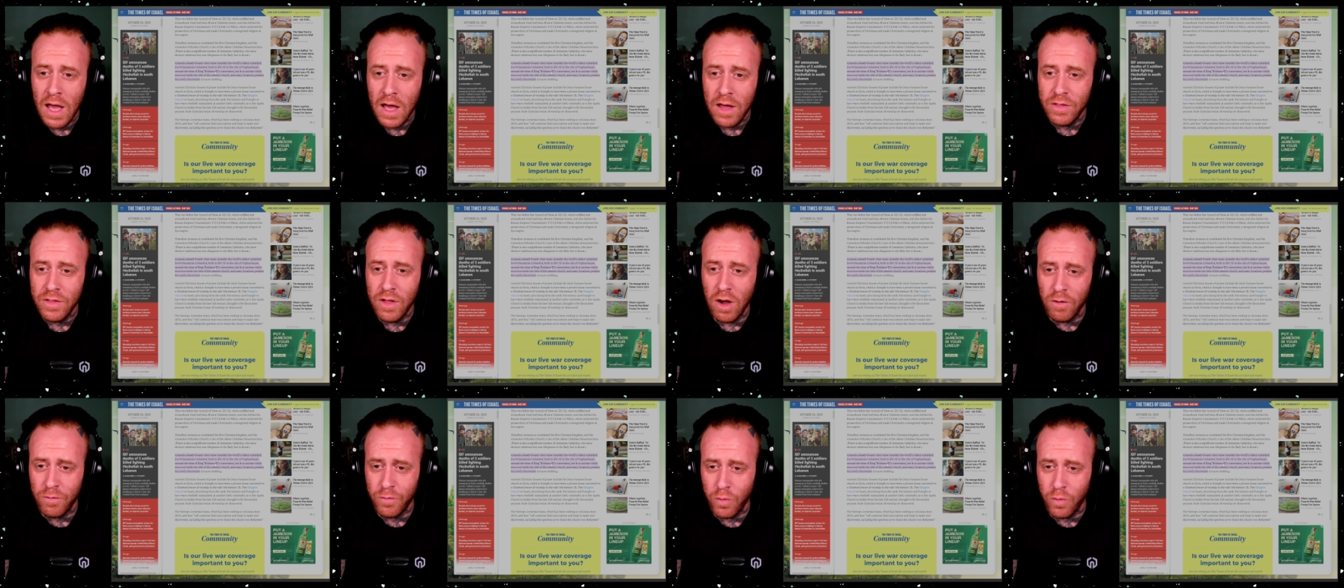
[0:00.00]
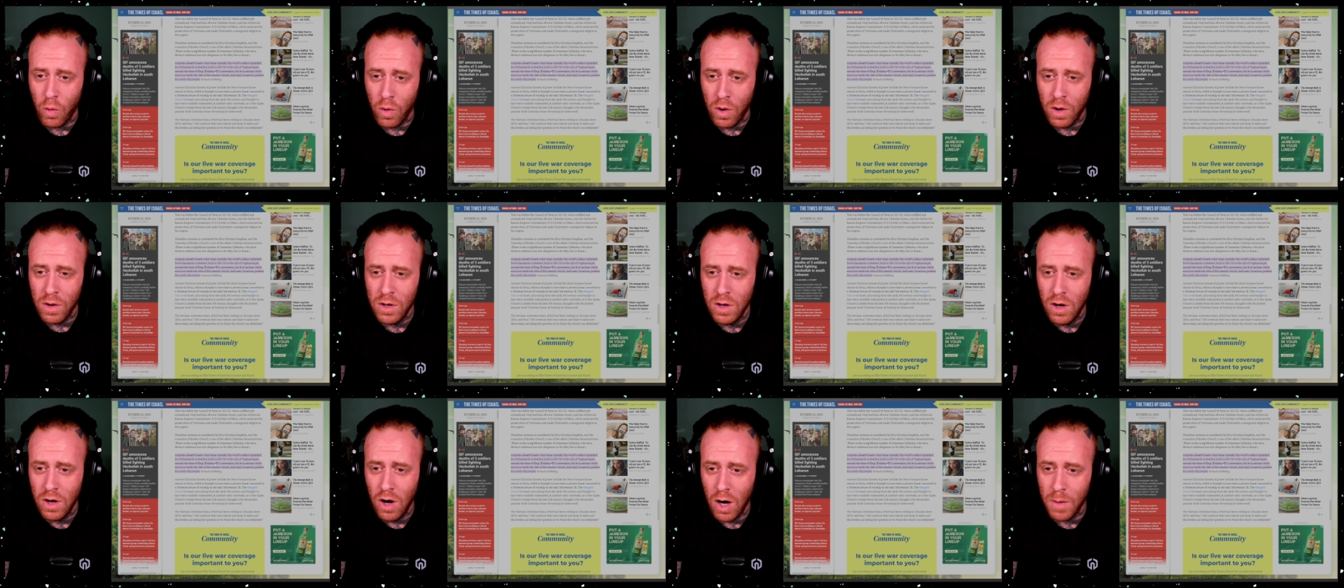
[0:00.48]

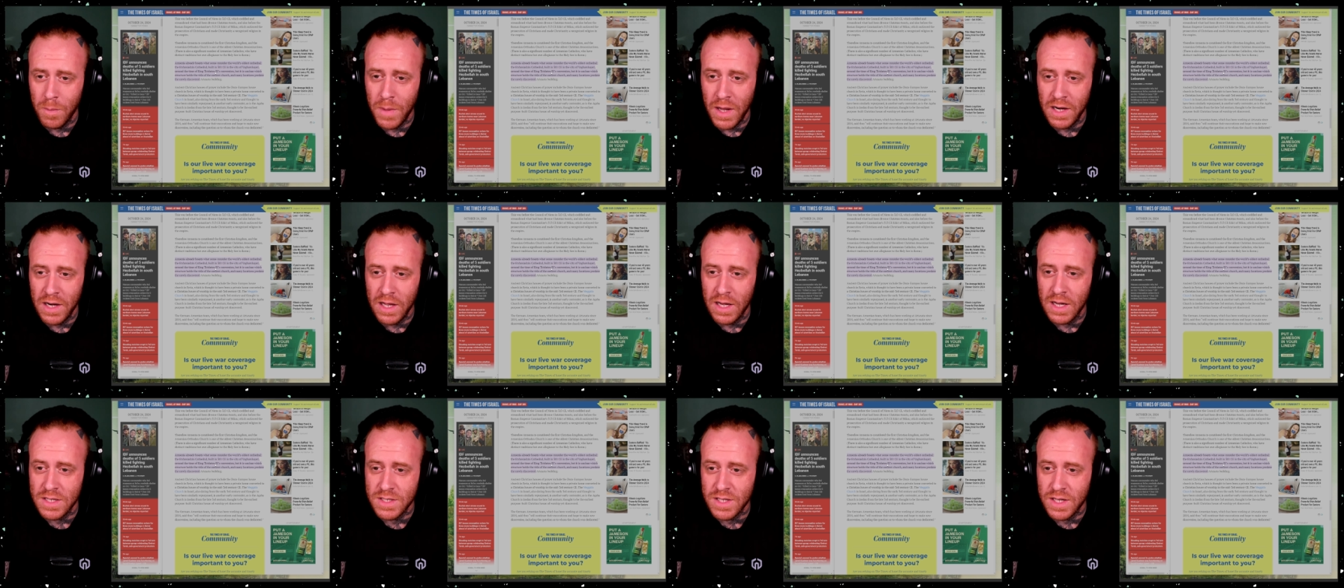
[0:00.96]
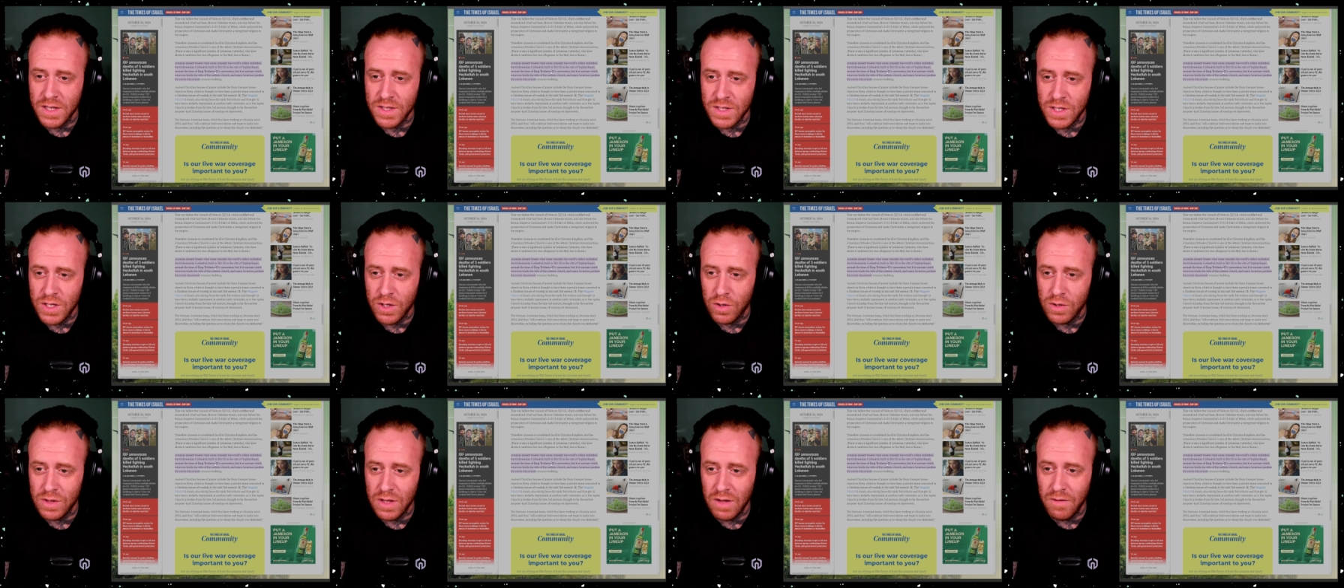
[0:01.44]
Therefore, Armenia is
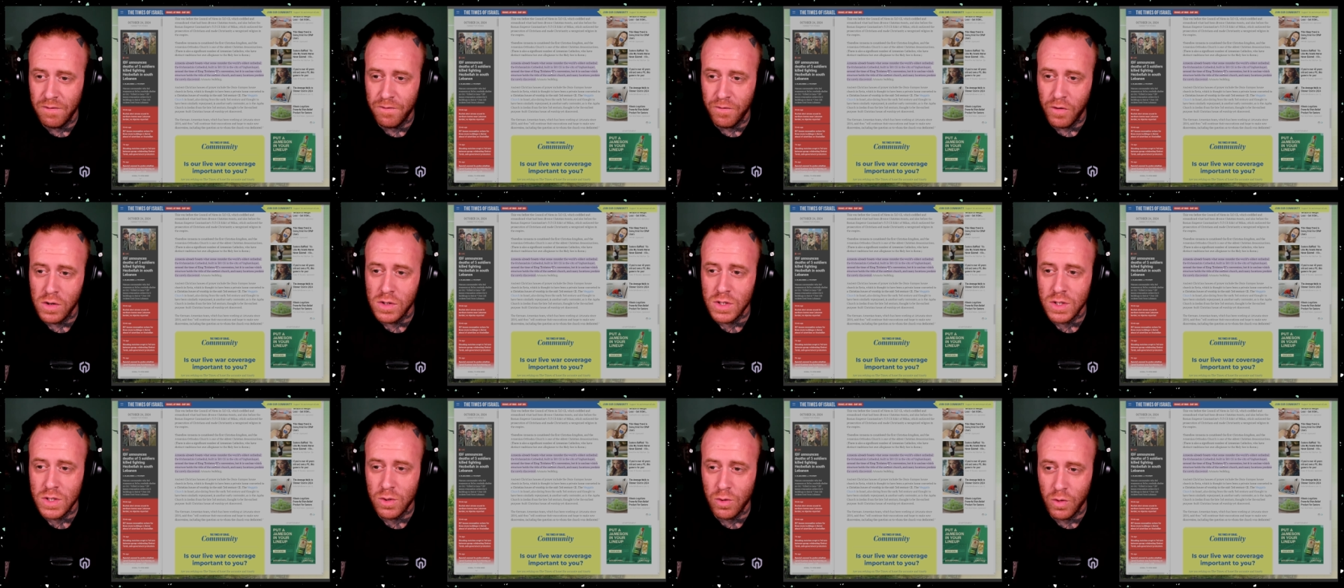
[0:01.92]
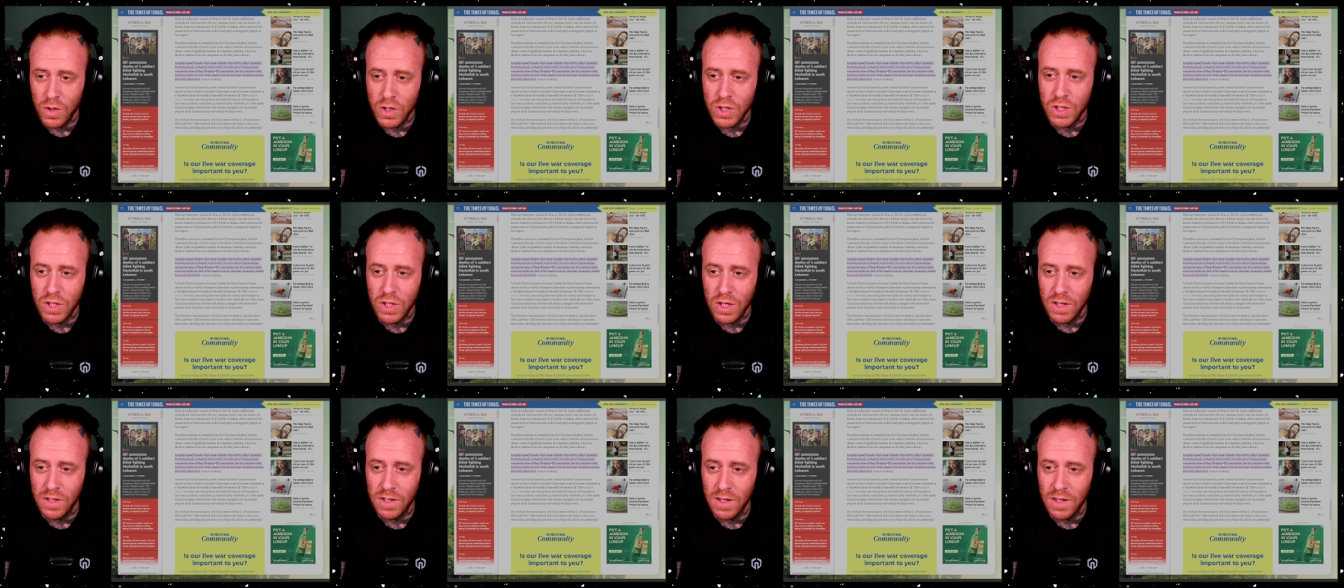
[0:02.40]
considered the first
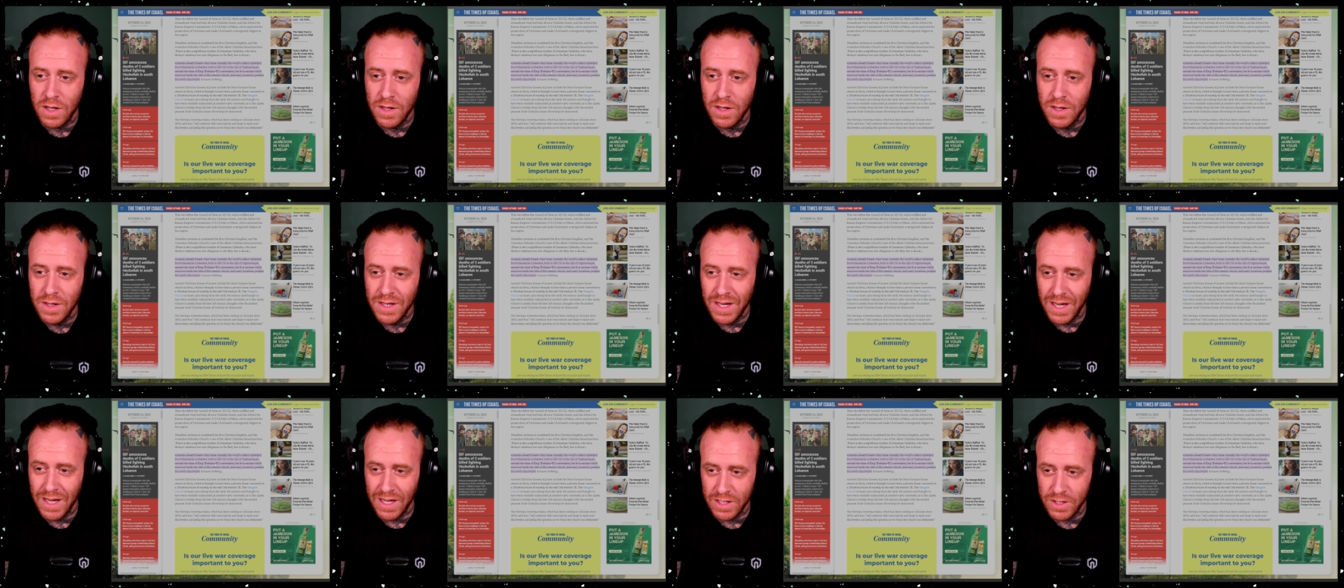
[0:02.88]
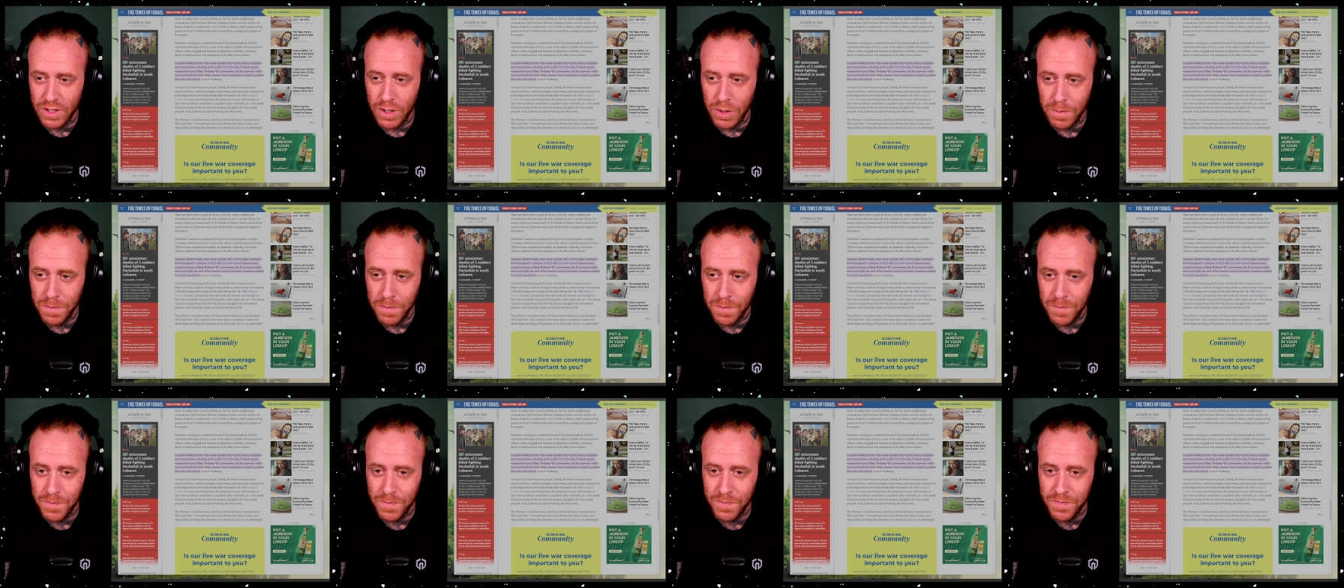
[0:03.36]
Christian
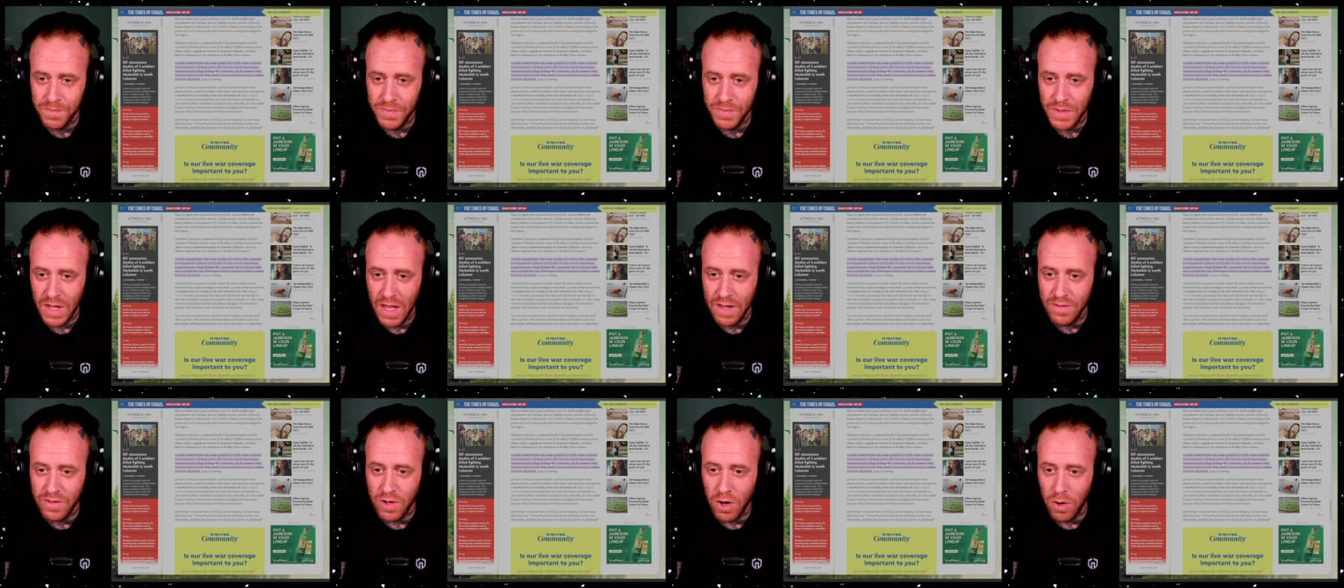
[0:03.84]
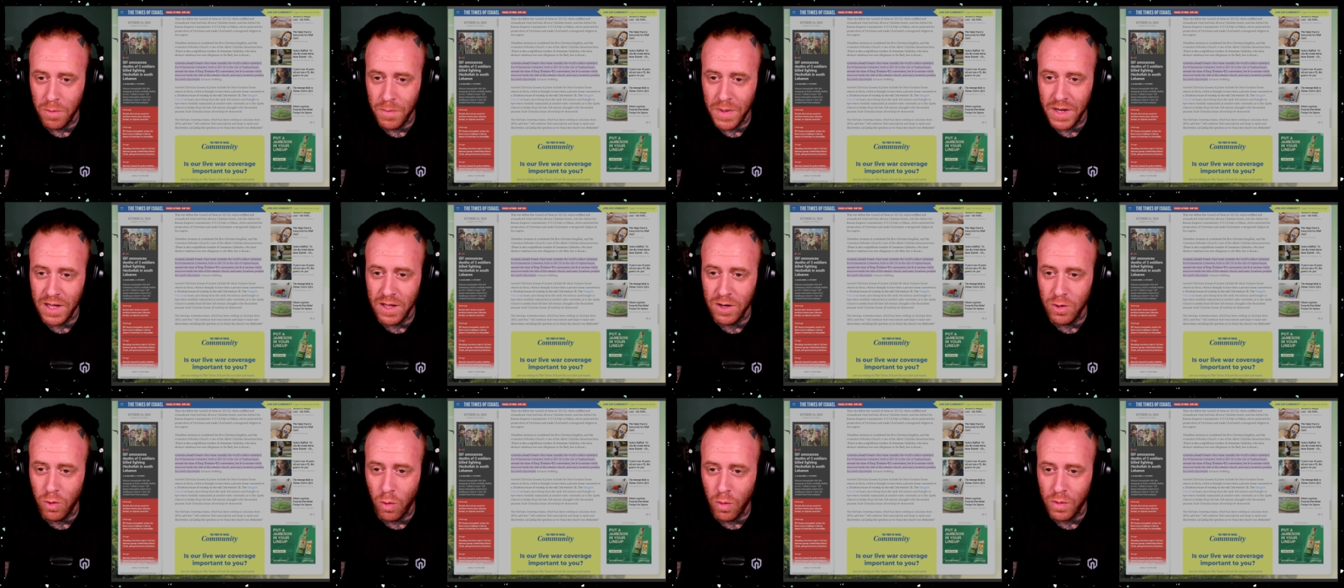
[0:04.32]
kingdom, and the
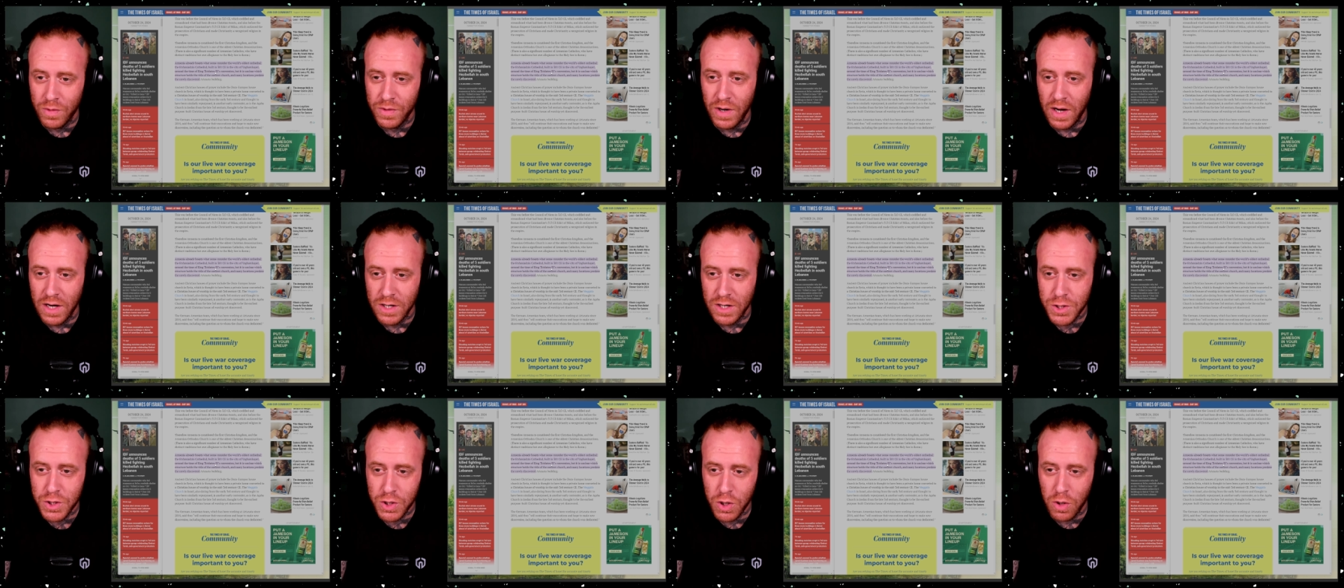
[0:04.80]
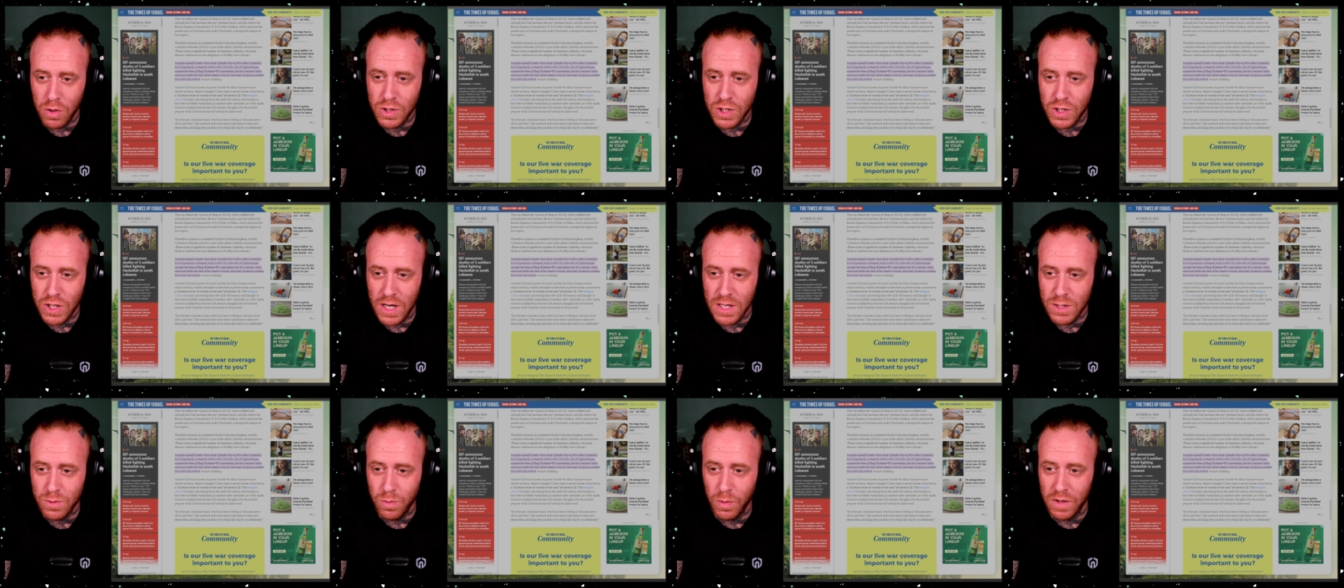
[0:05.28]
Armenian Orthodox Church
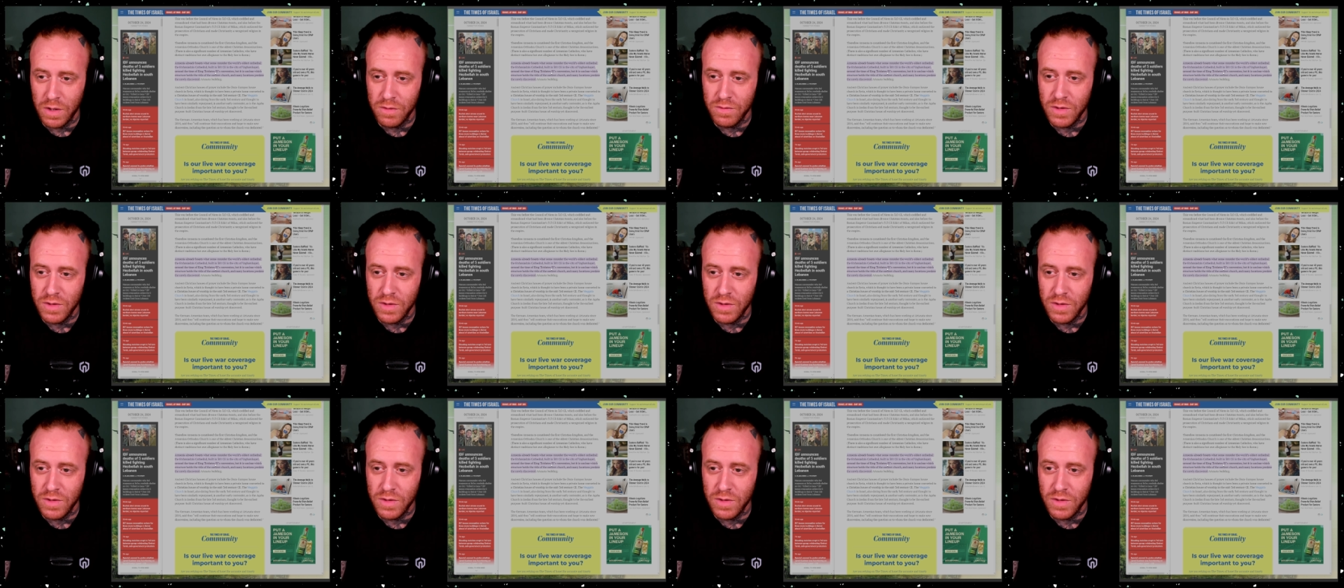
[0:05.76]
is one